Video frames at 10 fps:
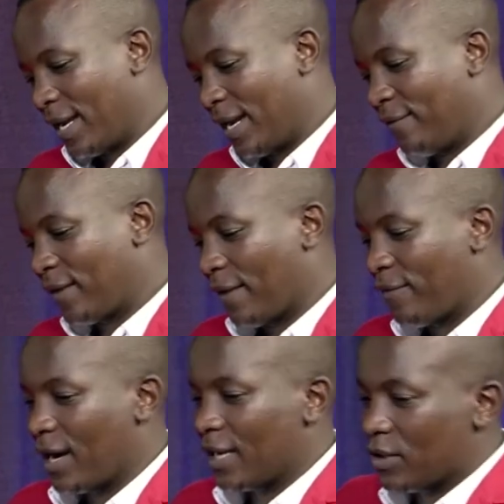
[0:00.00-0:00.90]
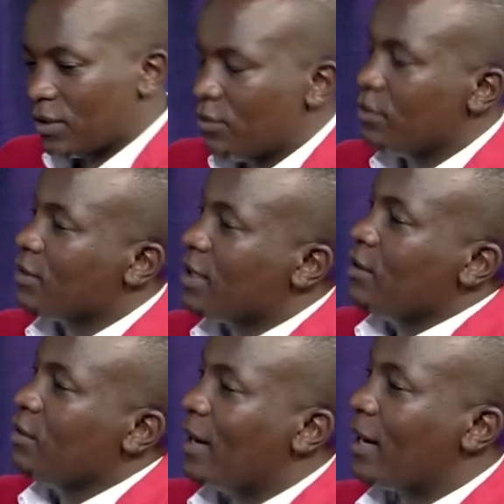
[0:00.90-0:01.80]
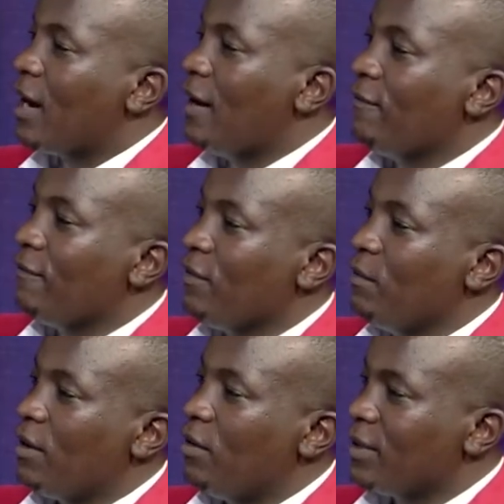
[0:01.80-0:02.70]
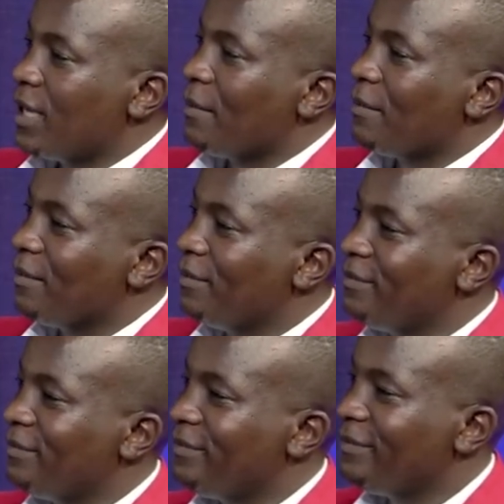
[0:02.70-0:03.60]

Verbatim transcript: in F K F elections. Good to see you, Bana. It's been a long time. It's